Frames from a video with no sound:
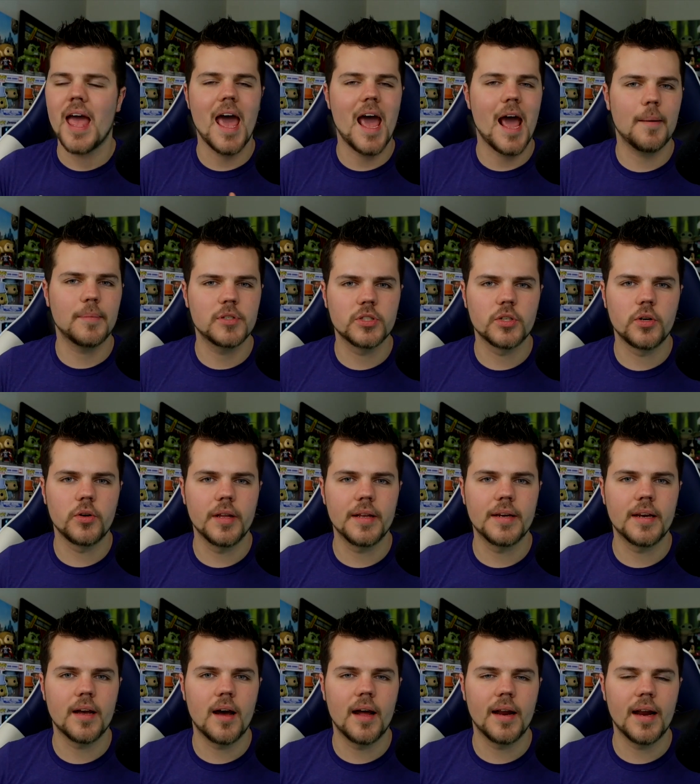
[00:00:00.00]
Absolutely
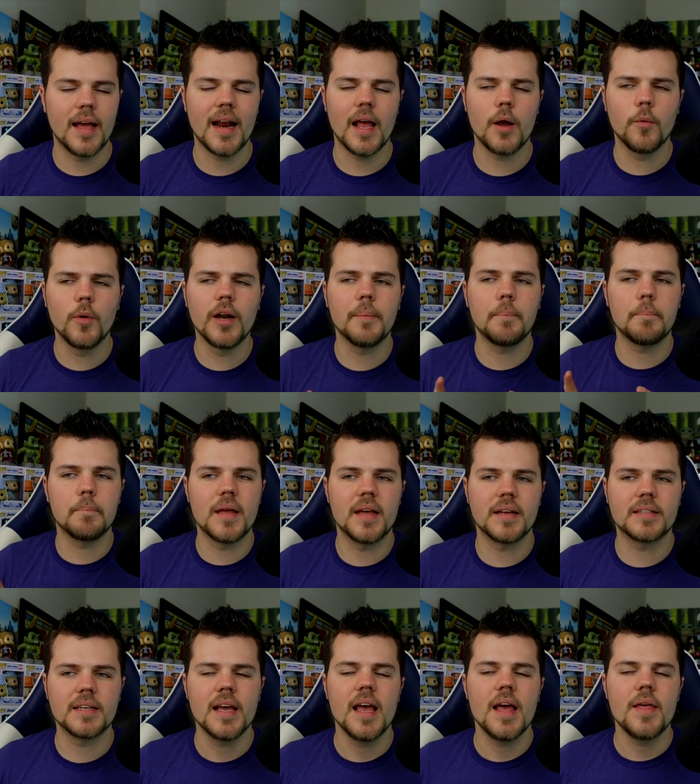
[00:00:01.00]
not, and I will
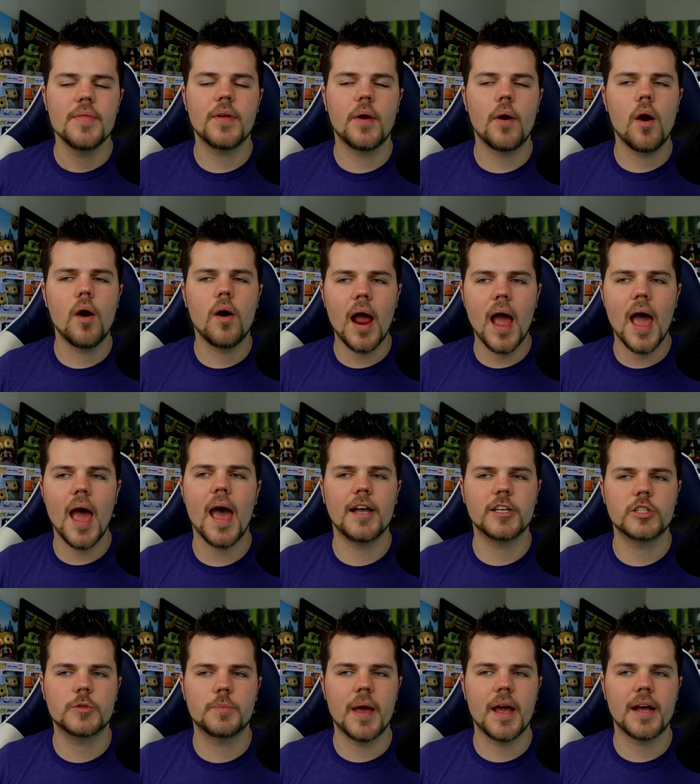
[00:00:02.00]
admit there are
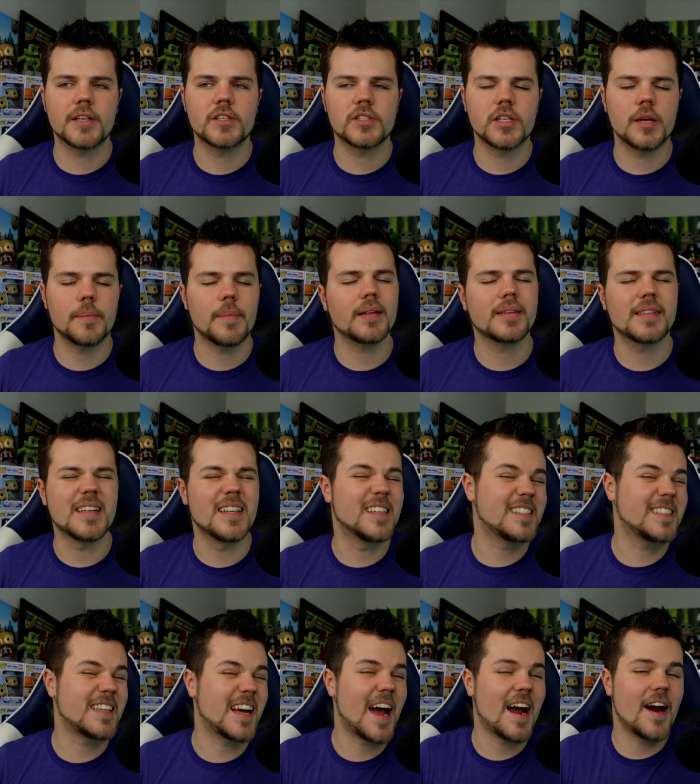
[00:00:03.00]
aspects about the
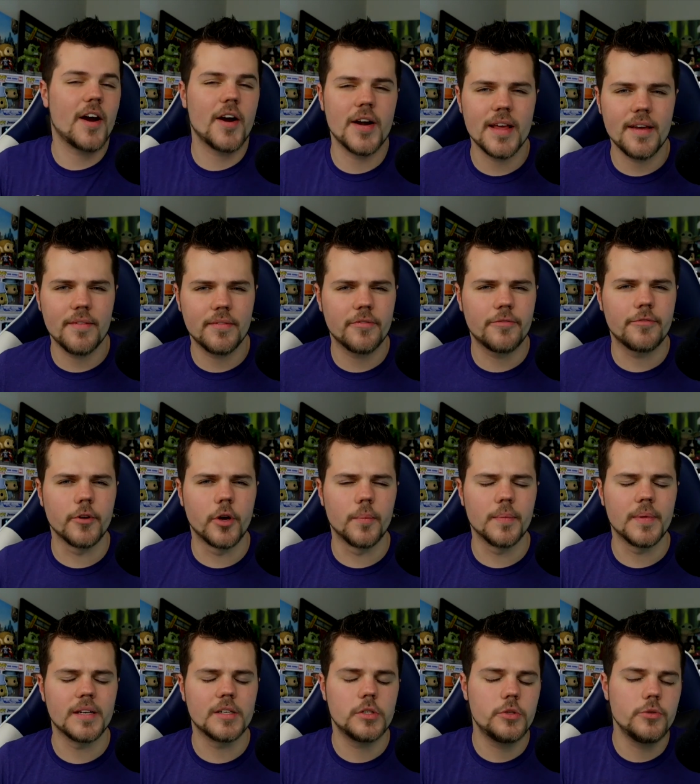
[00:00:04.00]
entirety of the
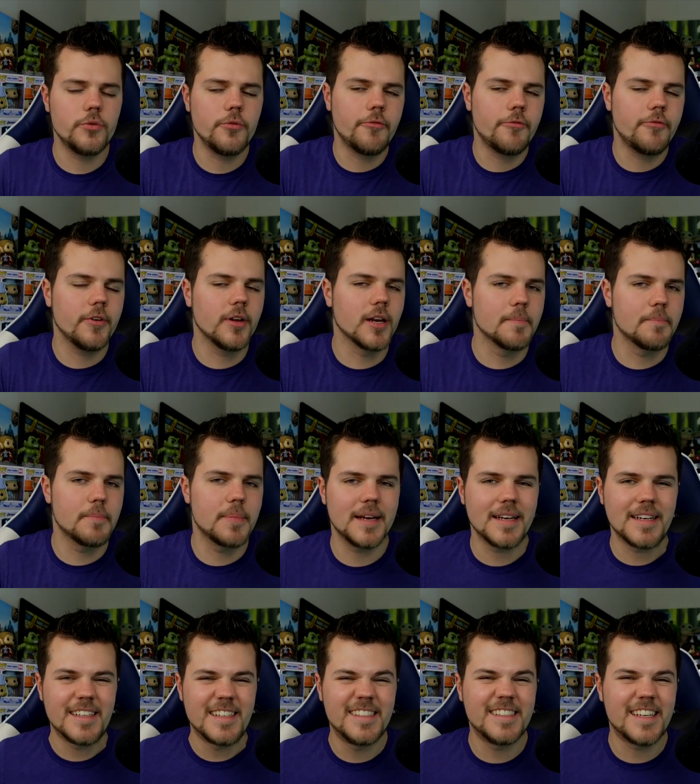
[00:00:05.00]
film that do feel a
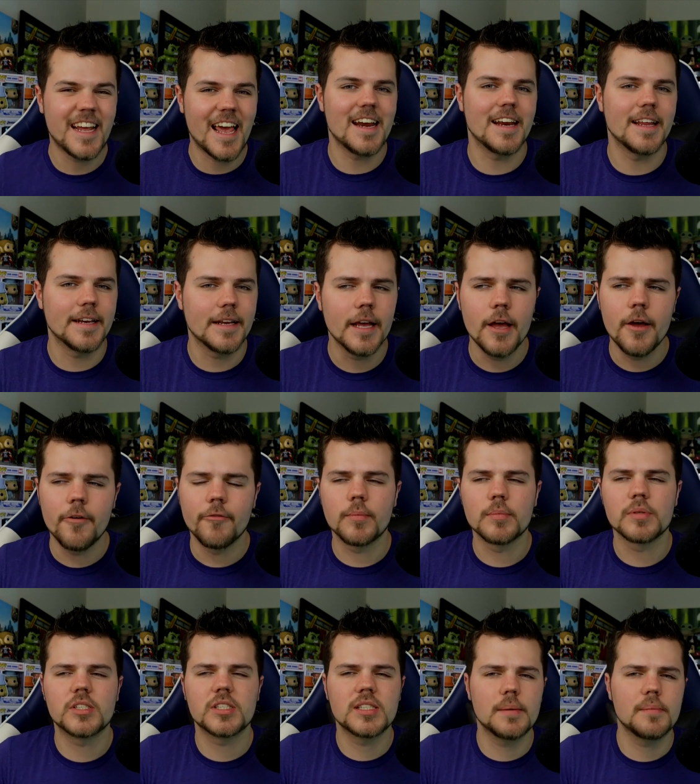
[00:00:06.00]
bit dated,
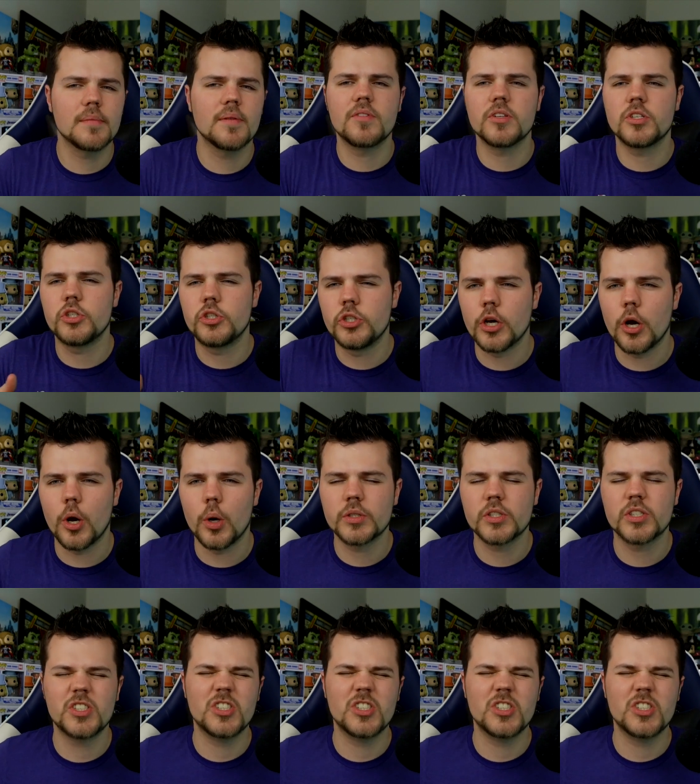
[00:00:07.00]
from some of the jokes